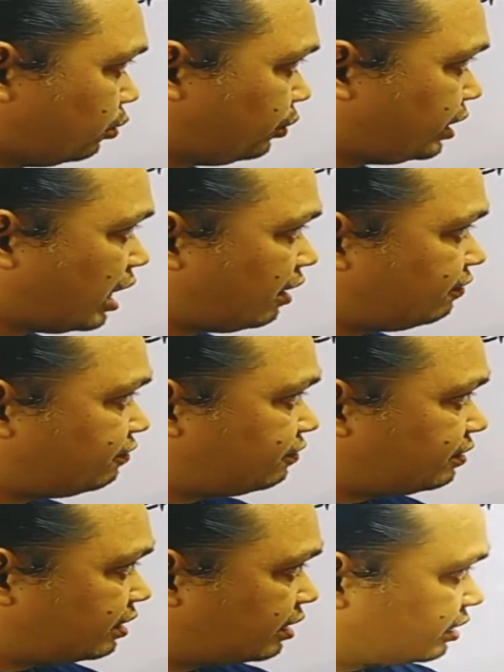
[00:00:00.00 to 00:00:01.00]
We have
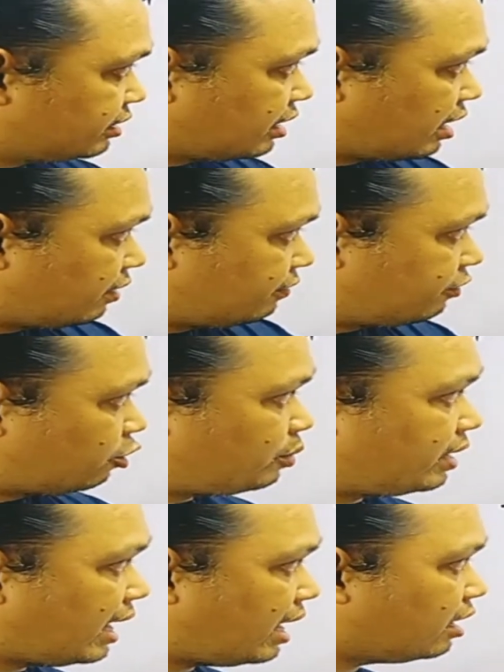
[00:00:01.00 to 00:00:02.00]
the
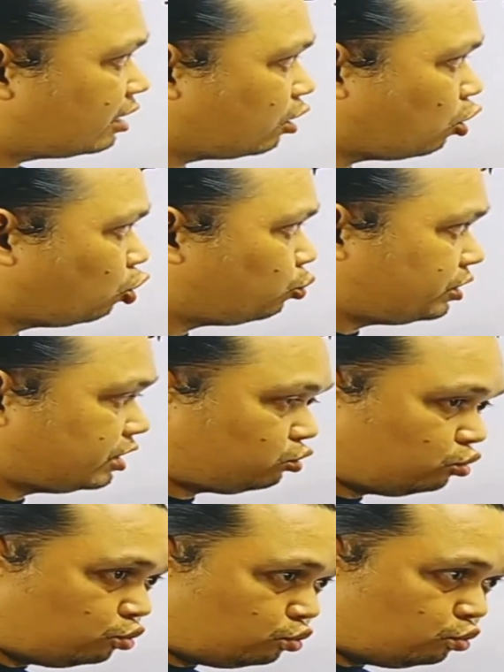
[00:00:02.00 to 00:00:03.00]
formula. All we
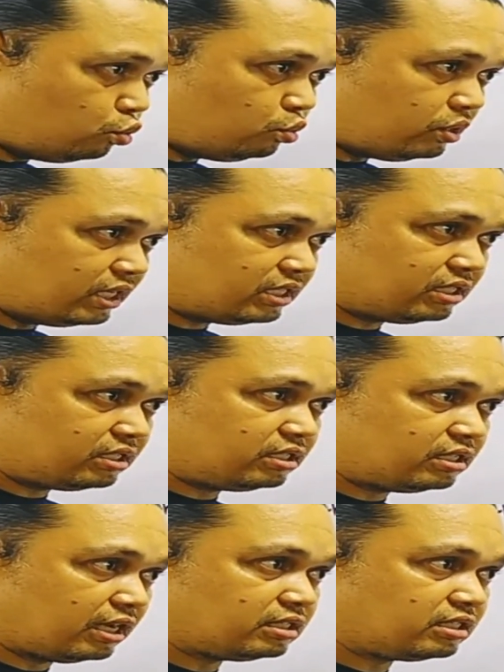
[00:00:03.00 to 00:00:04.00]
need to do is
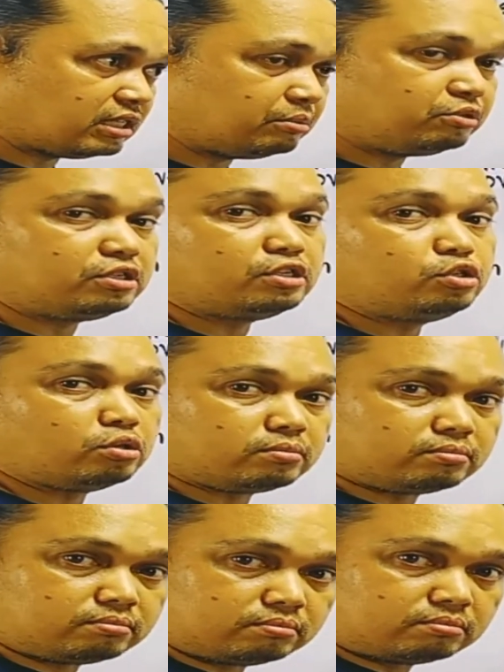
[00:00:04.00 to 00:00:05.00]
just substitute.
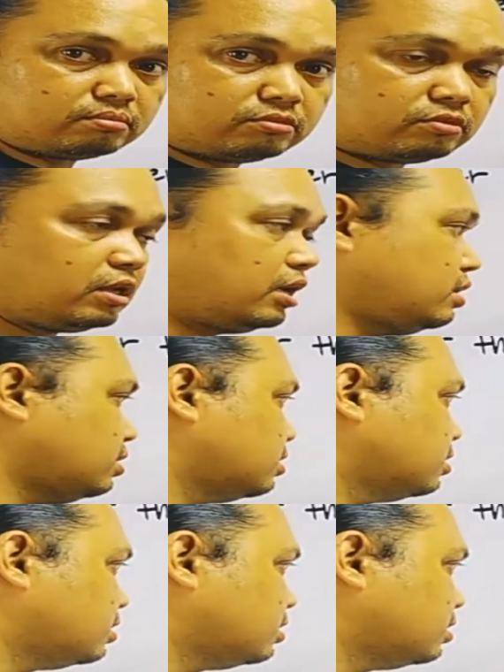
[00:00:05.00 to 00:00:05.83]
Okay?